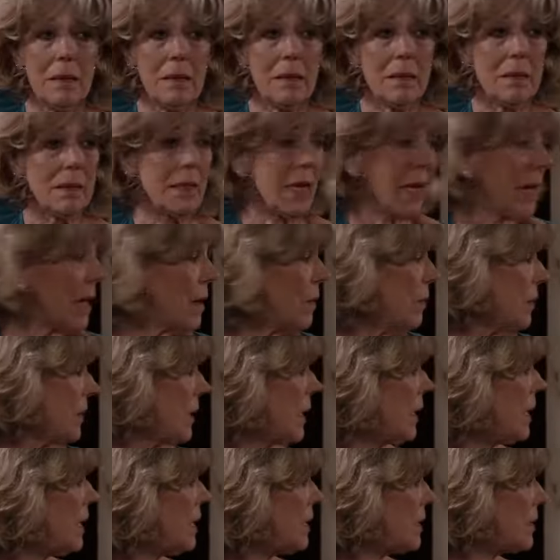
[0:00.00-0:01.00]
Yeah, well,
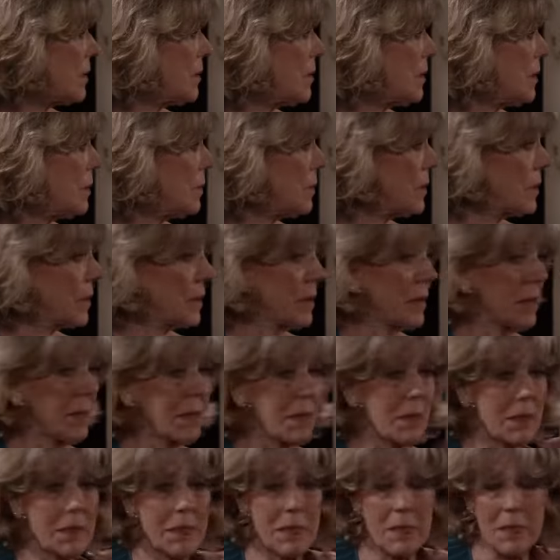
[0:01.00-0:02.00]
I agree with
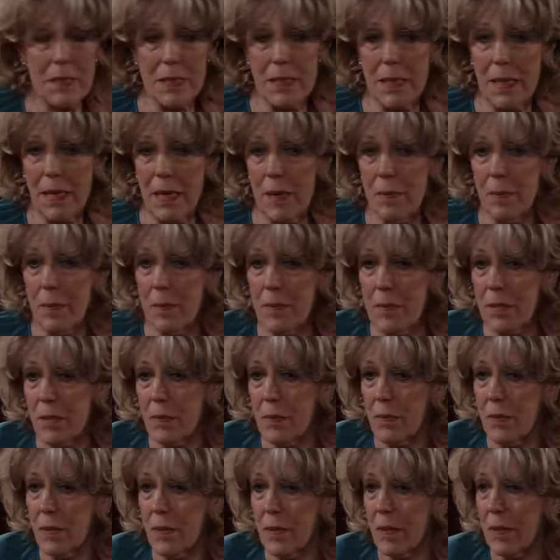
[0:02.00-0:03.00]
Kurt this time. I mean, it's
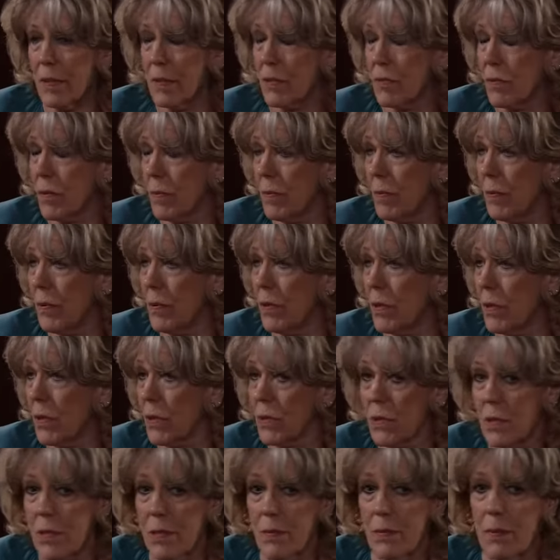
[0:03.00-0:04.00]
one thing to report you
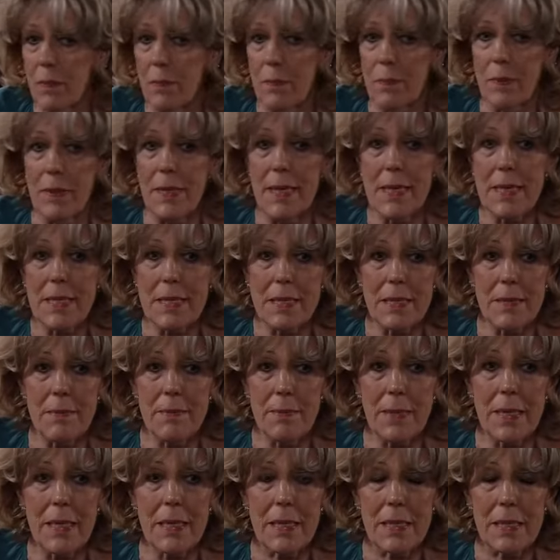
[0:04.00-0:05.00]
because they were blazing
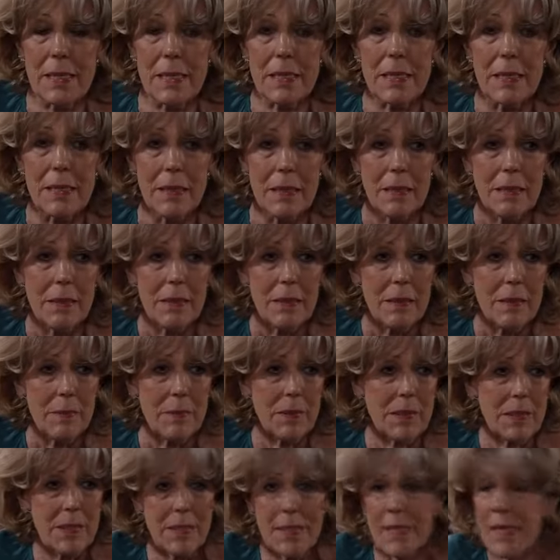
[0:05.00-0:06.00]
mad,
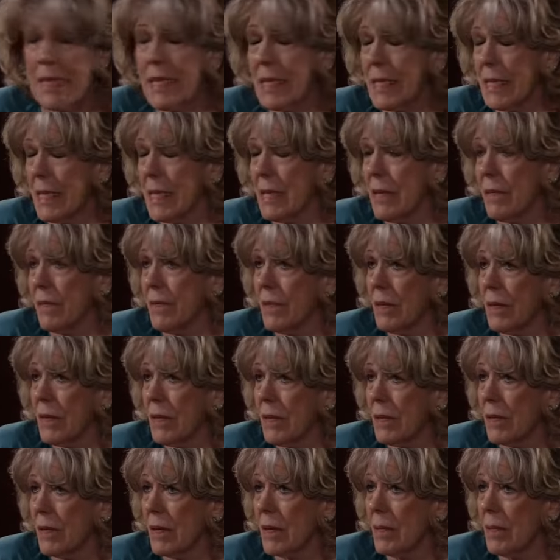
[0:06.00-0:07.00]
but to take it any
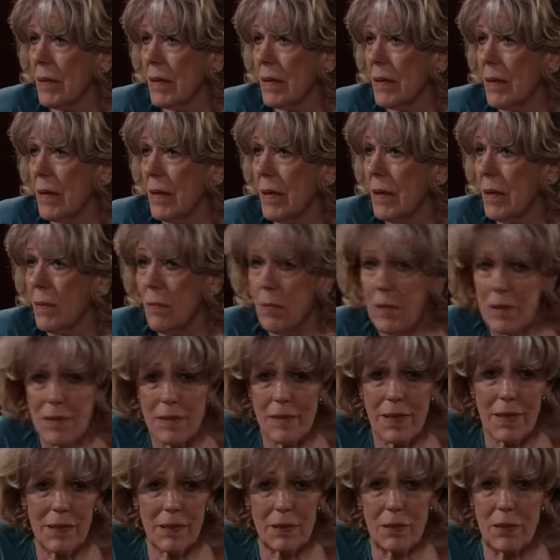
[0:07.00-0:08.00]
further, I mean, well,
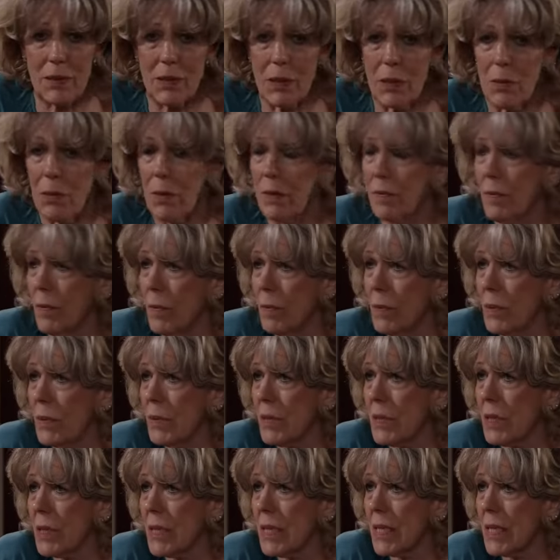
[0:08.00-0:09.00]
that could go on for months on